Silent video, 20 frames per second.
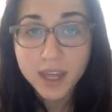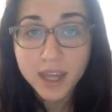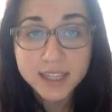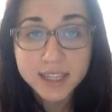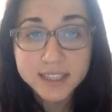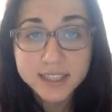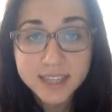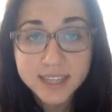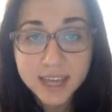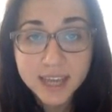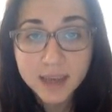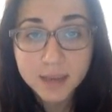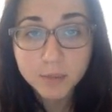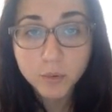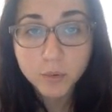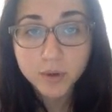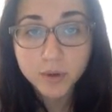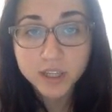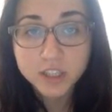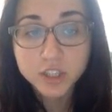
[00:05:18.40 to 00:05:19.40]
Say I'm
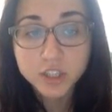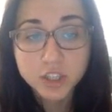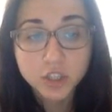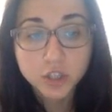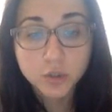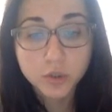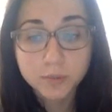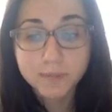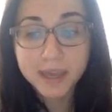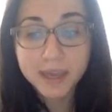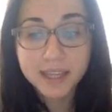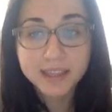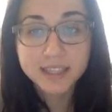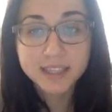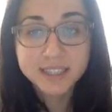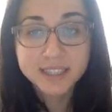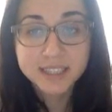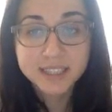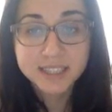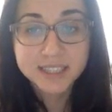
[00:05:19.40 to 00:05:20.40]
going to make
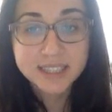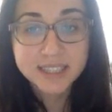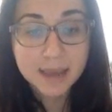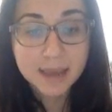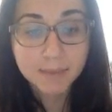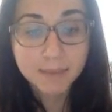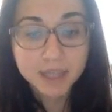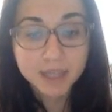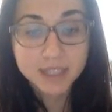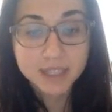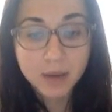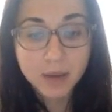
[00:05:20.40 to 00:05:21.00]
this an assignment.